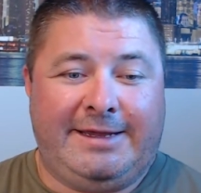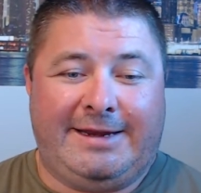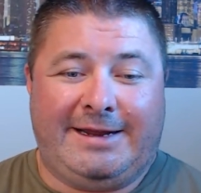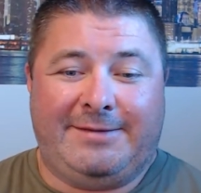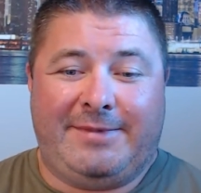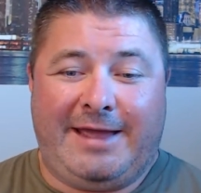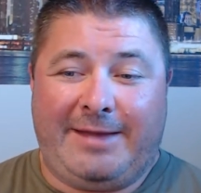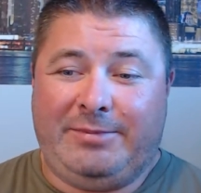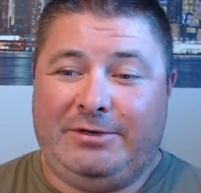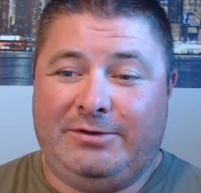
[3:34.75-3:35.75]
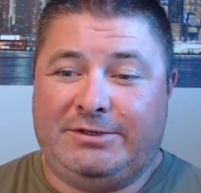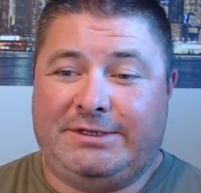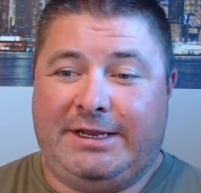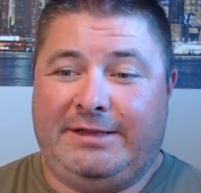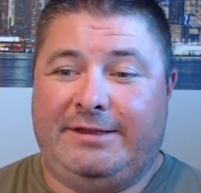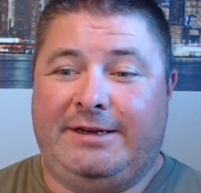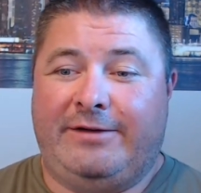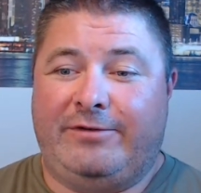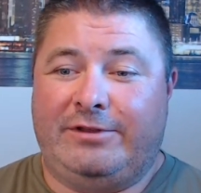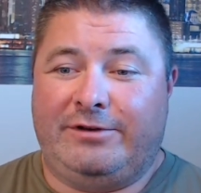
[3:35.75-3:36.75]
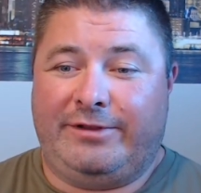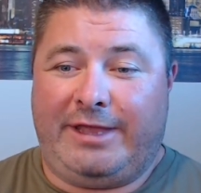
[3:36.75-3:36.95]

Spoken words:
And I am happy to say that every little